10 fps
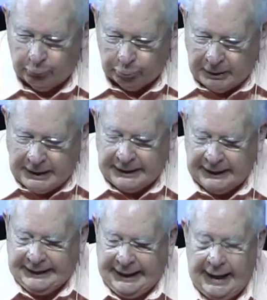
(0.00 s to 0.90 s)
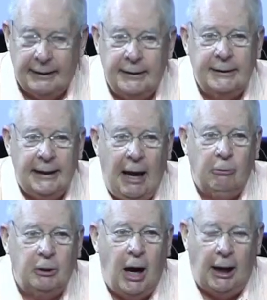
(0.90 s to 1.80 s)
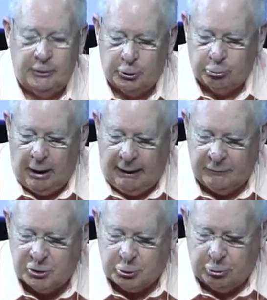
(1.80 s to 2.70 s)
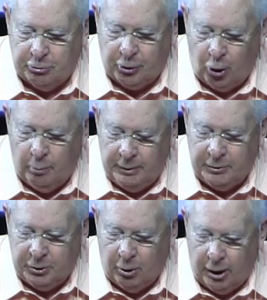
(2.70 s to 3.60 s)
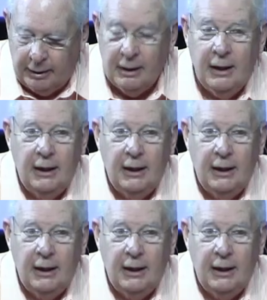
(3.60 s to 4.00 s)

read again and to allow God to drive this truth home into your heart.